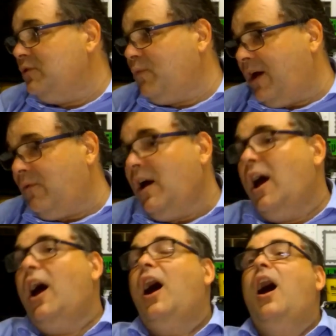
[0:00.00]
Well,
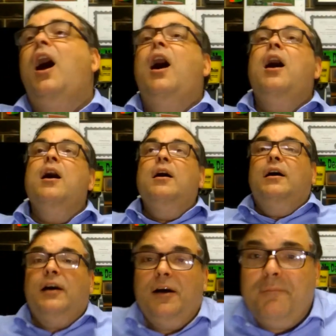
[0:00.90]

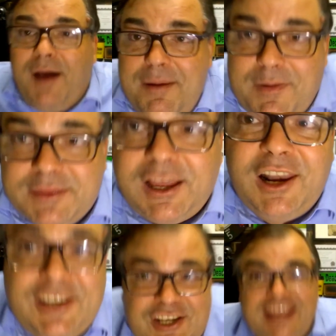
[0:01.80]
my
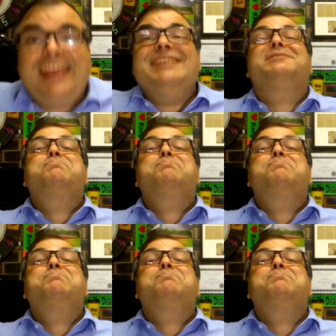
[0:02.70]
mythology is